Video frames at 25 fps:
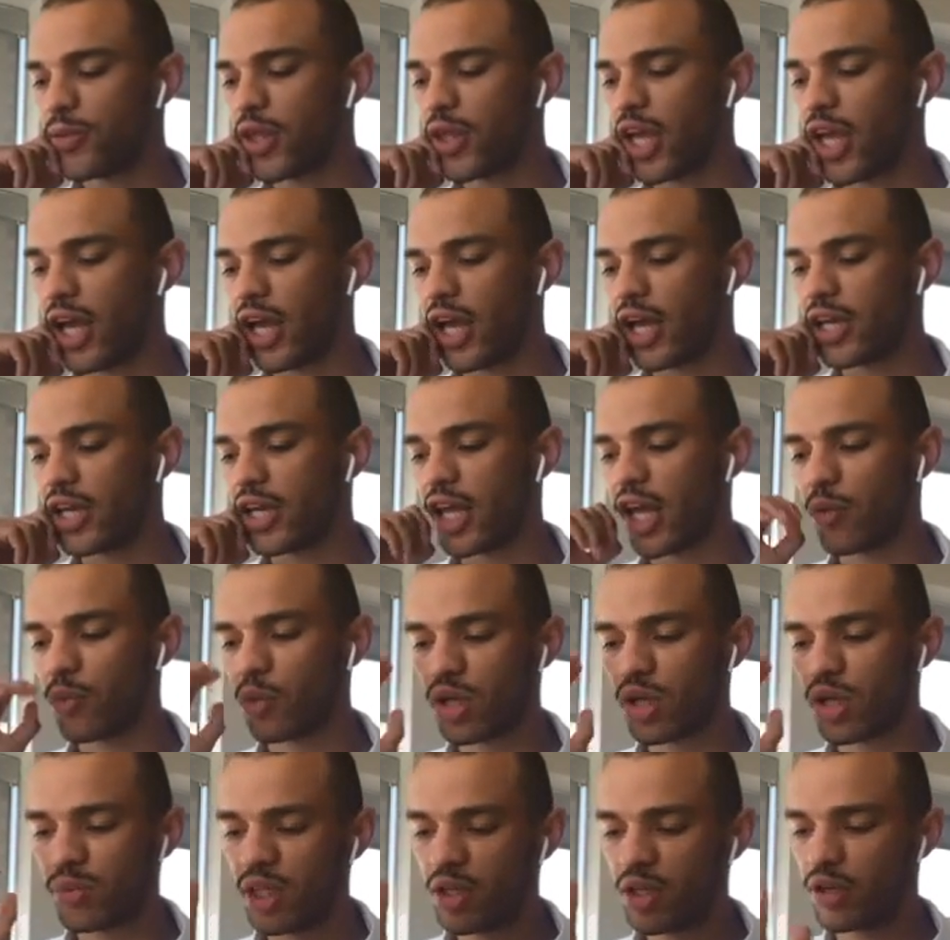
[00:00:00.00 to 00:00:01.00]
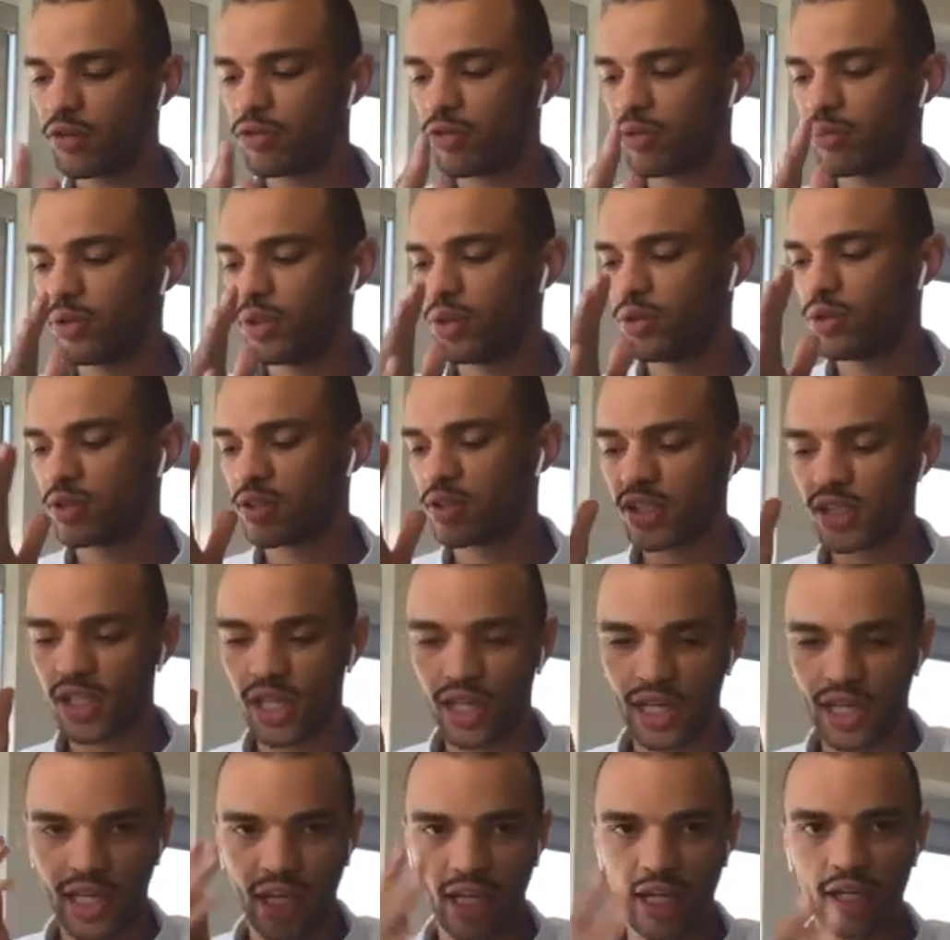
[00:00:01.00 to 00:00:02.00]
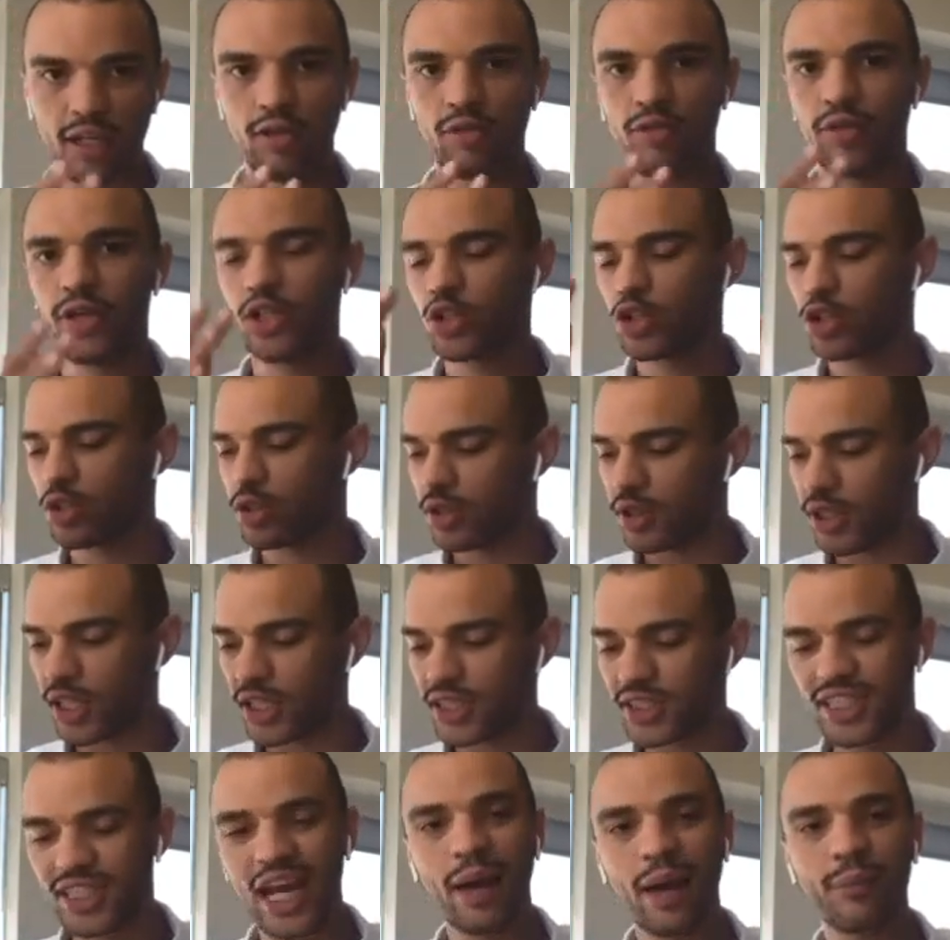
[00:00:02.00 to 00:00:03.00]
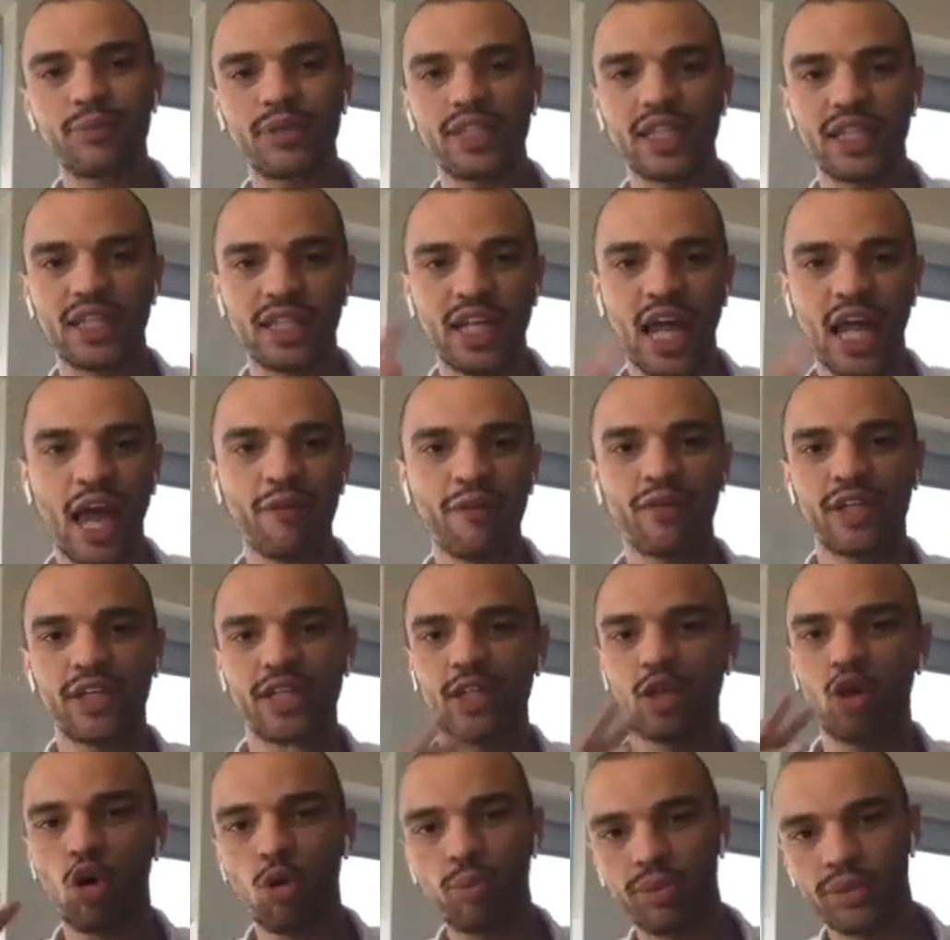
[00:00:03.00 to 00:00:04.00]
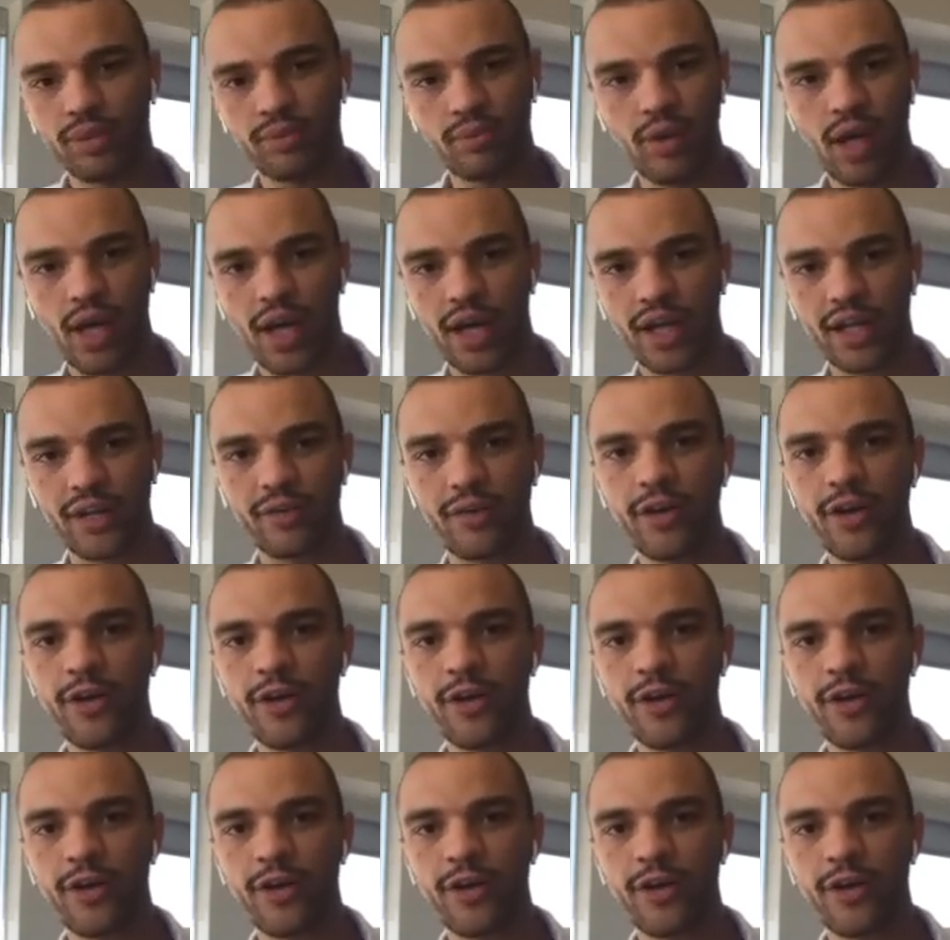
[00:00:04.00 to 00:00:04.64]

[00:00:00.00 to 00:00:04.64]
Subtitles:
And what I'm hearing from you is like innovation, adapting, and having an open mind.